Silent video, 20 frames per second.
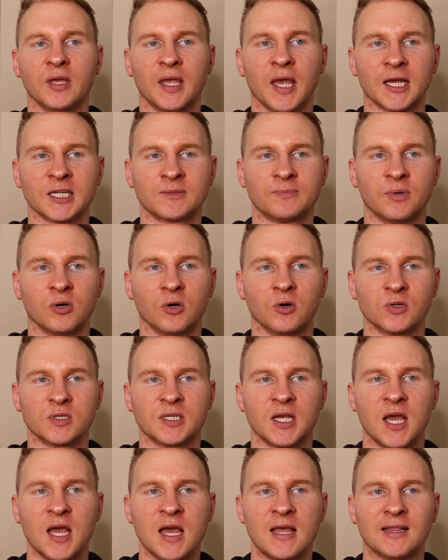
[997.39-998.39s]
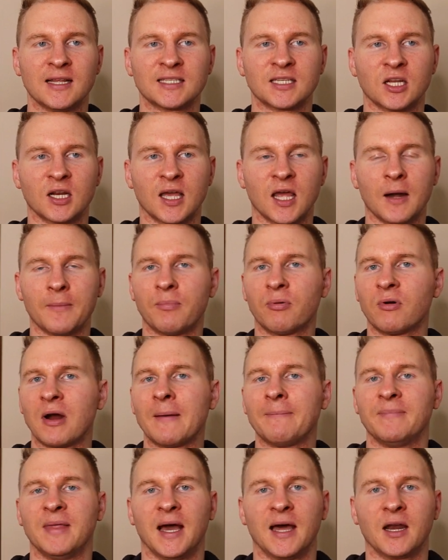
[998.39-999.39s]
the guest post that's going to kind of
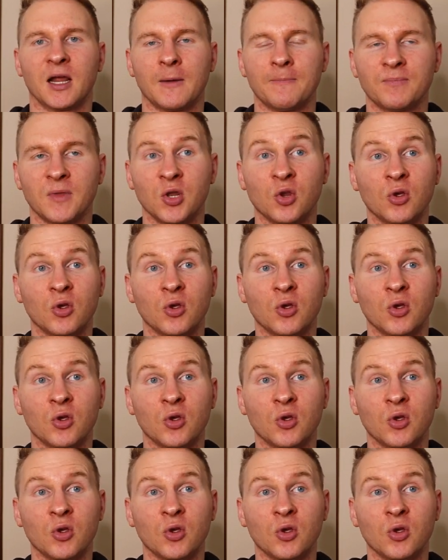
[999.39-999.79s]
prop that up.